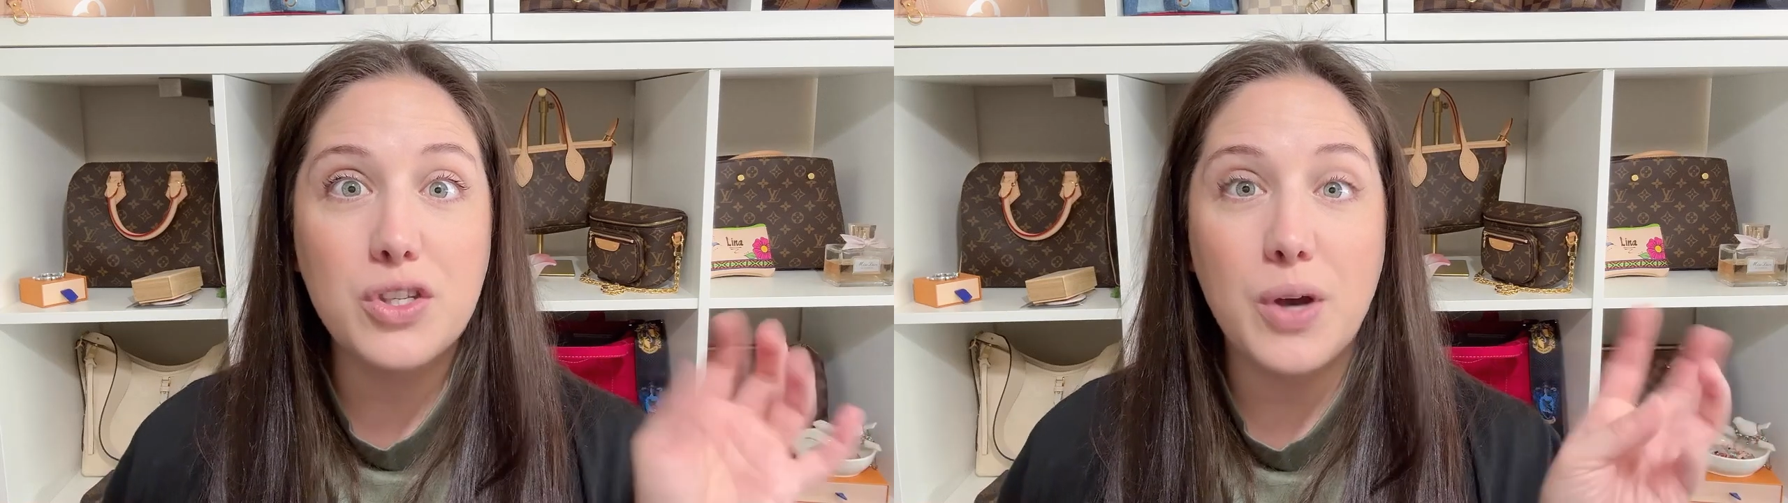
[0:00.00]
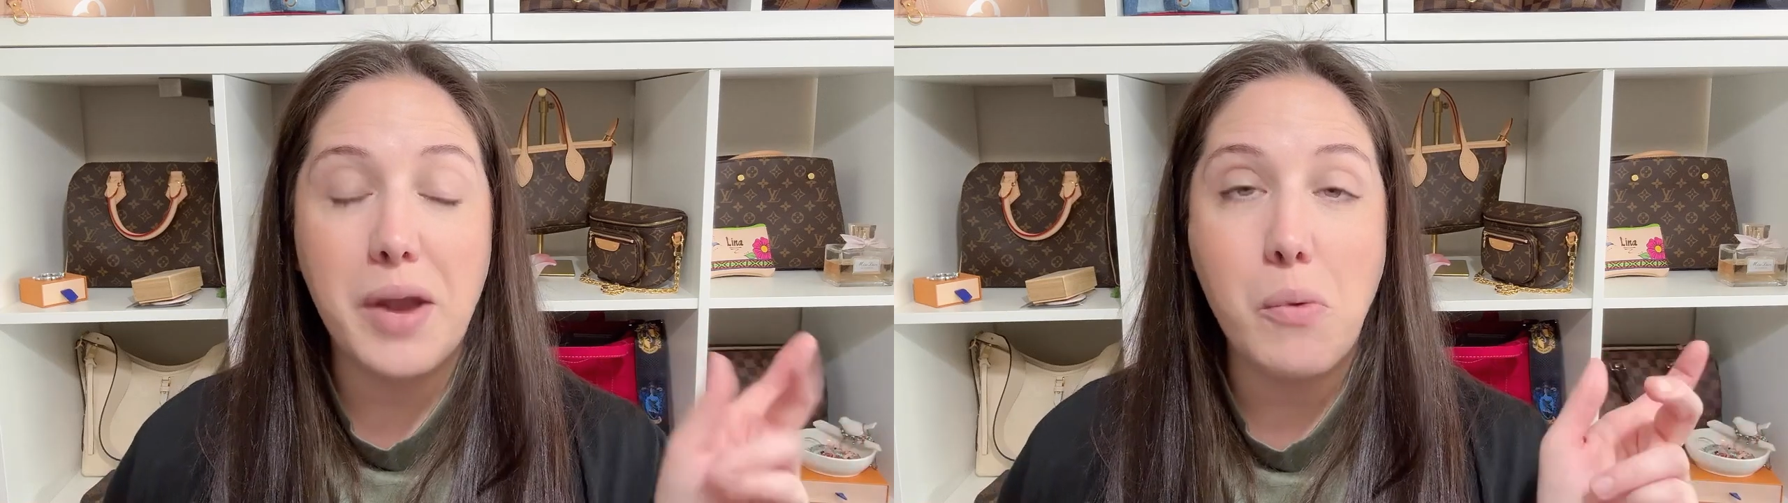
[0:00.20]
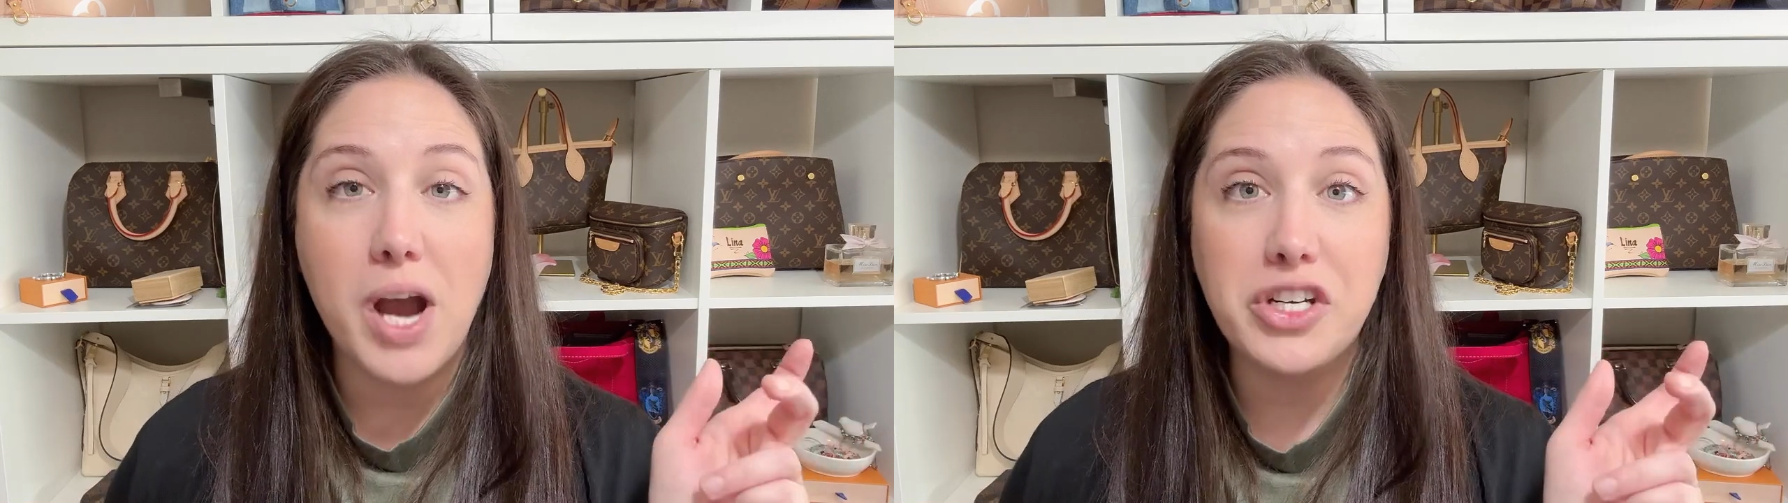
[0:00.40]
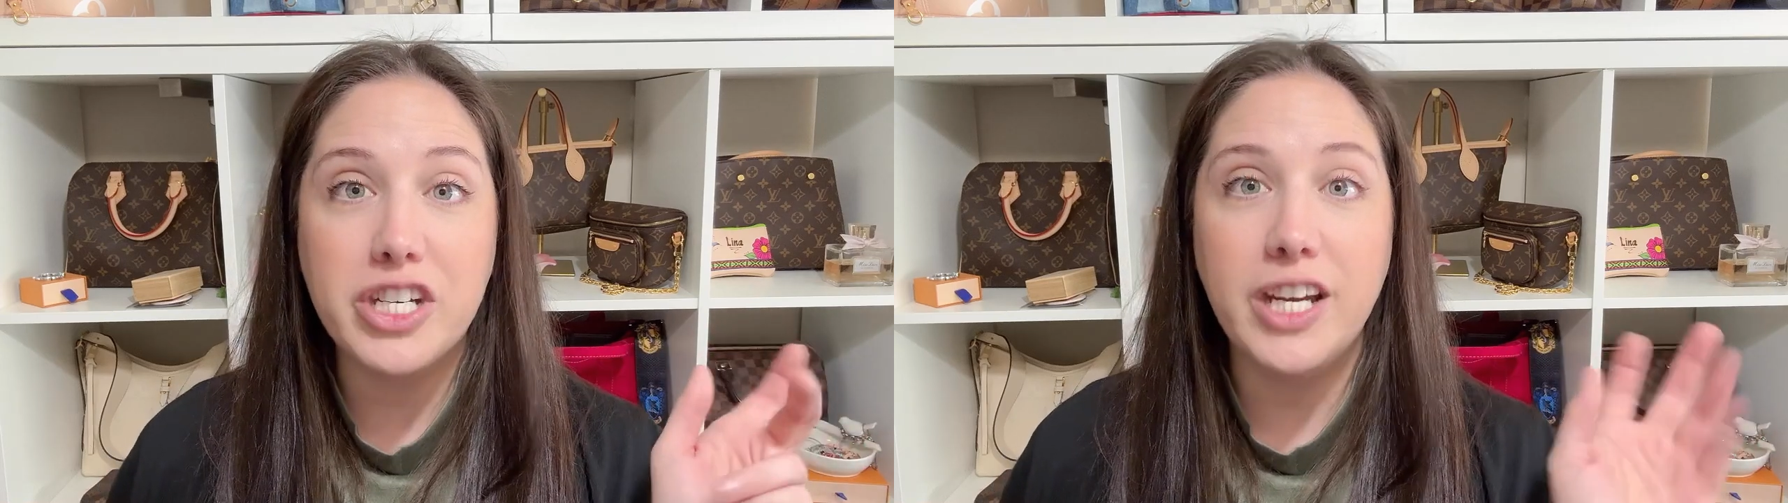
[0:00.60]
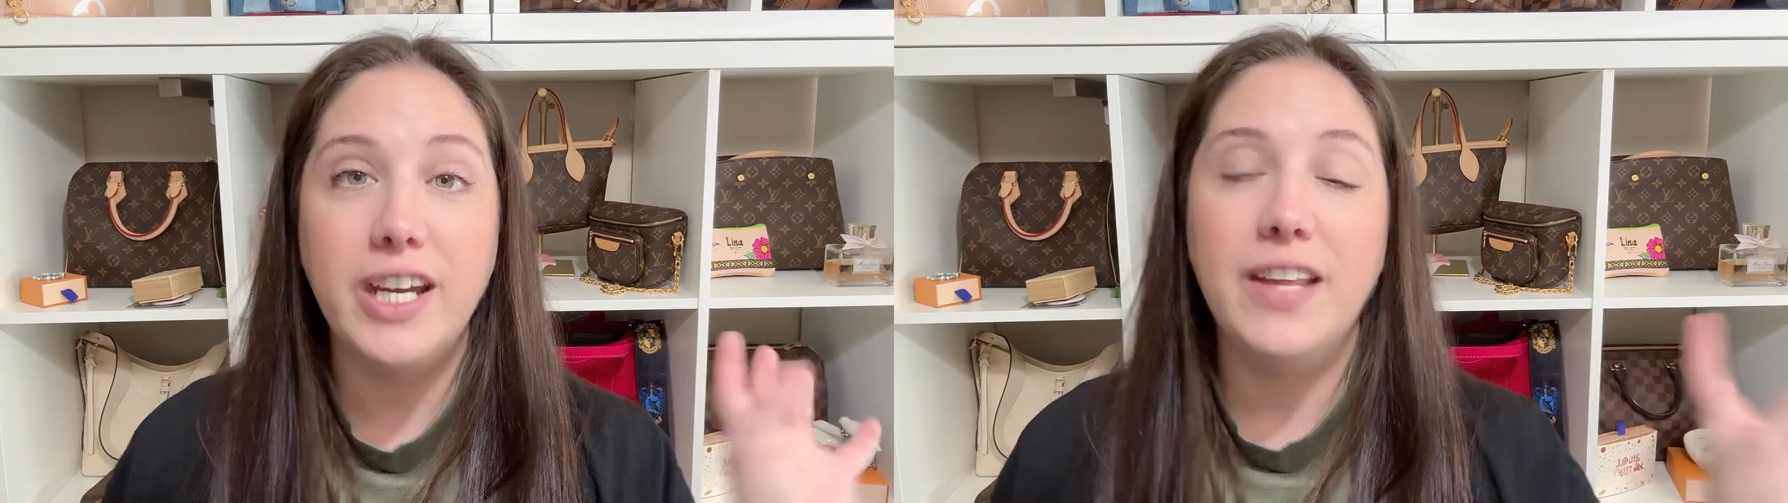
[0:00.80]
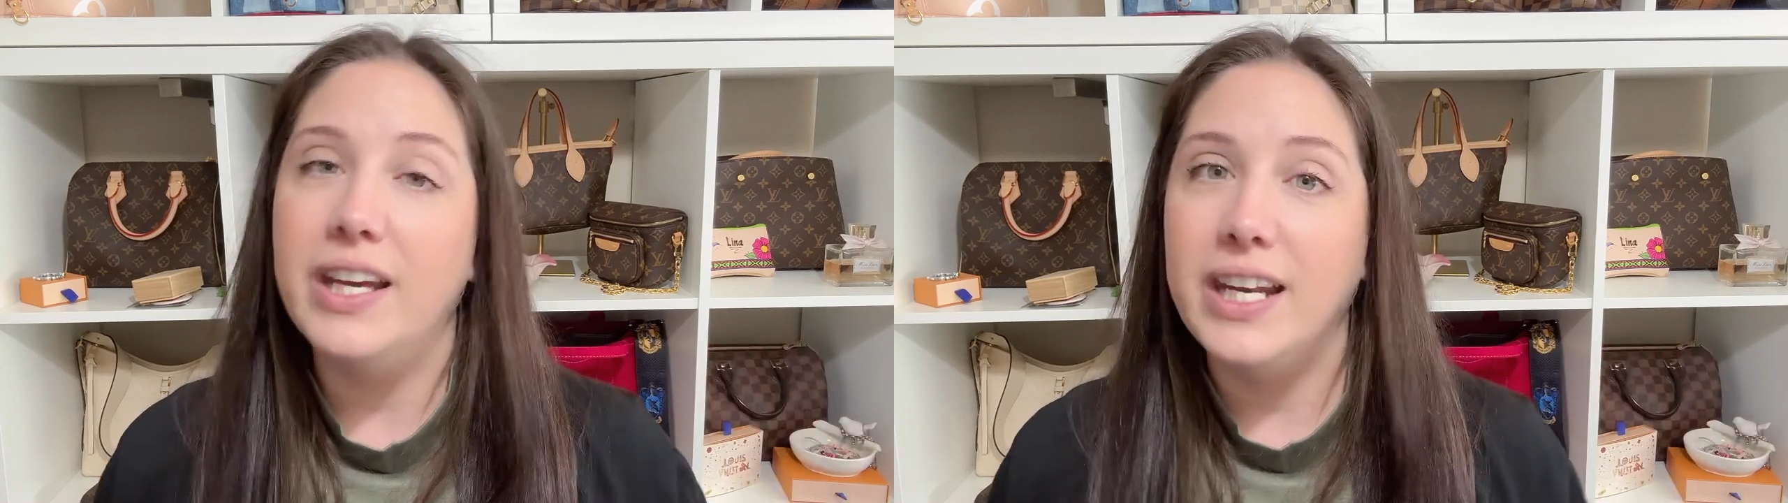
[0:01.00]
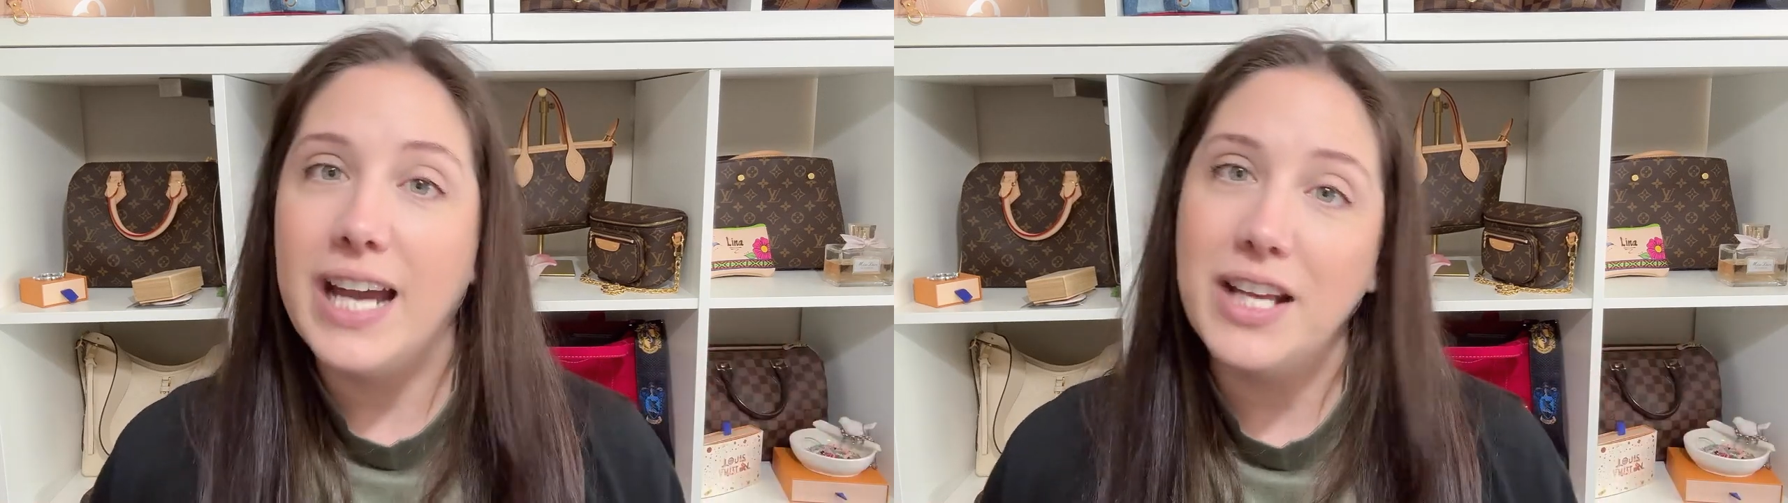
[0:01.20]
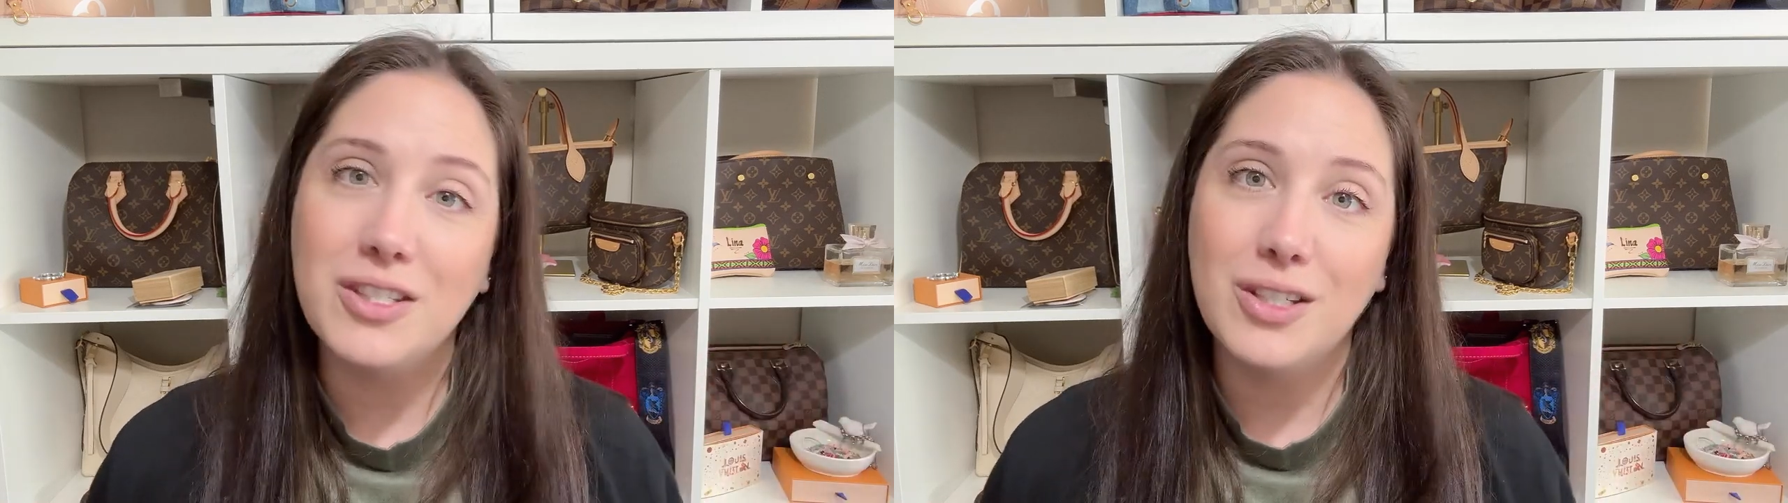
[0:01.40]
So I wash it and then it
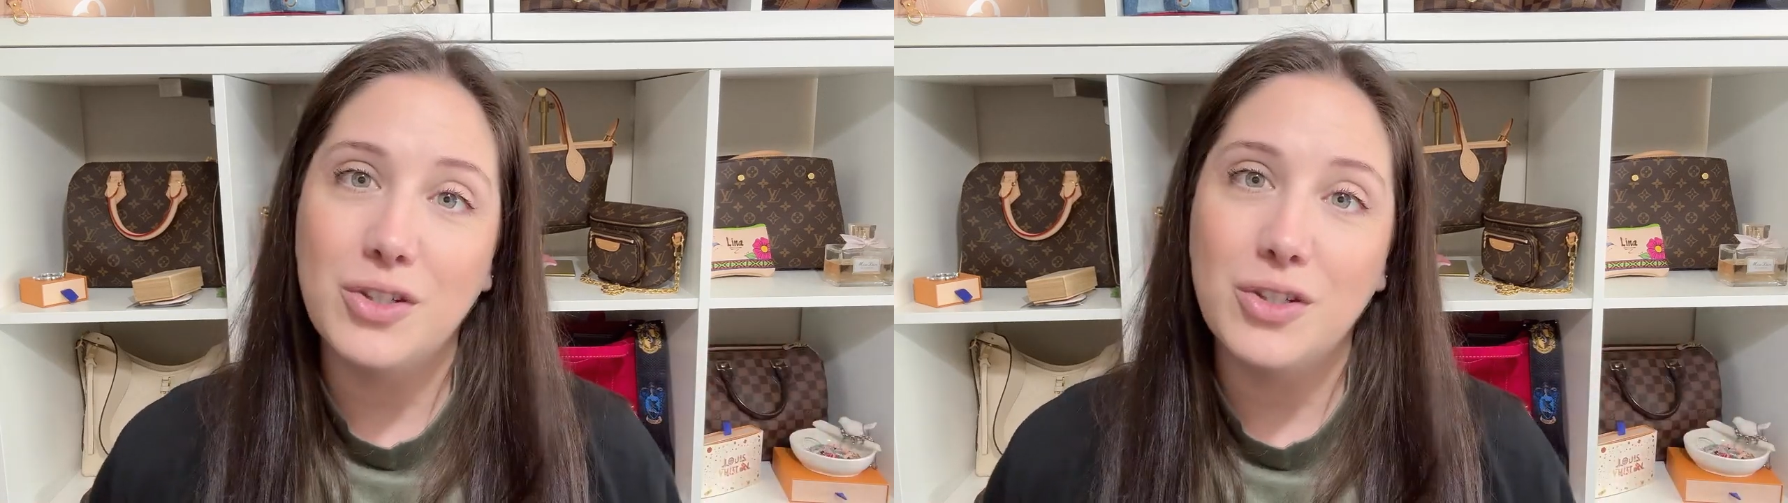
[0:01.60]
has to